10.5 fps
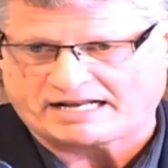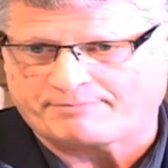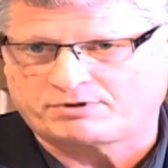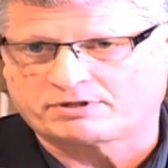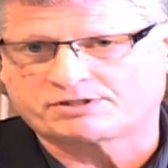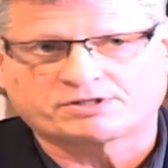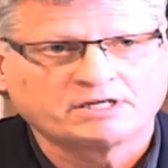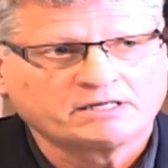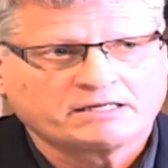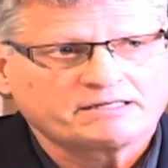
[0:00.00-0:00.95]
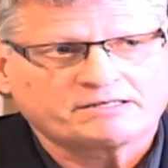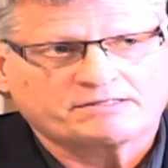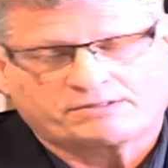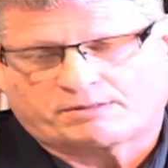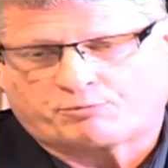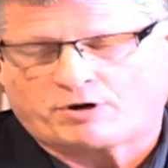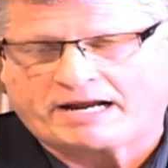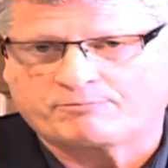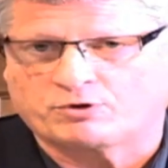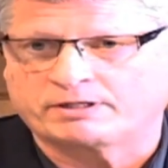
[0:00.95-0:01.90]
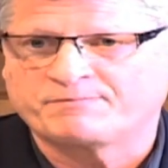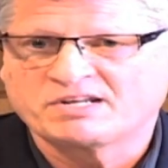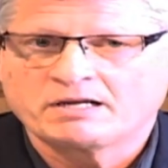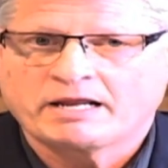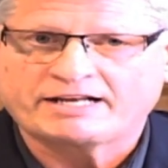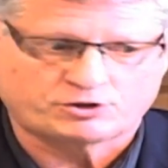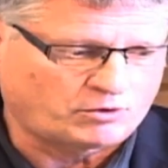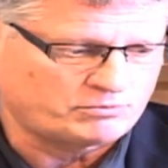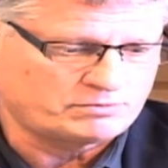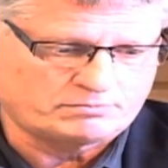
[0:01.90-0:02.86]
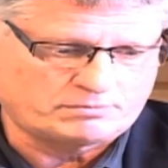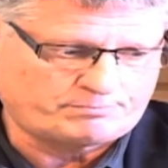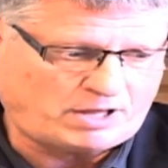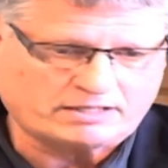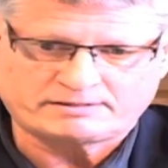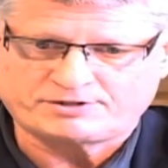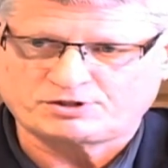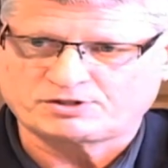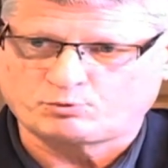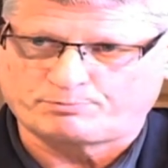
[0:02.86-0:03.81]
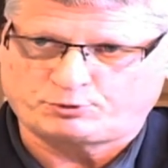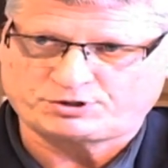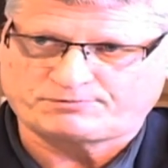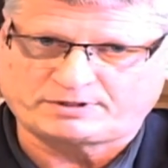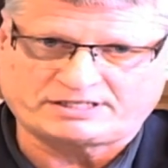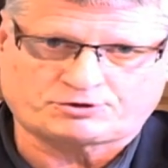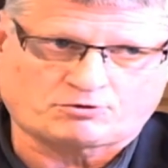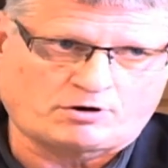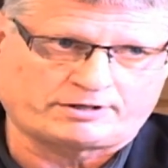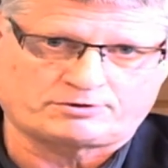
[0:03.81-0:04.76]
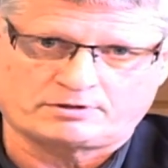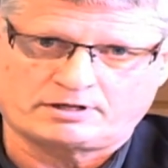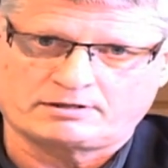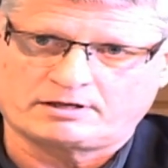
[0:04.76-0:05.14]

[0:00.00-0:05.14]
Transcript: example is a prime one. And so politicians will push for these strong,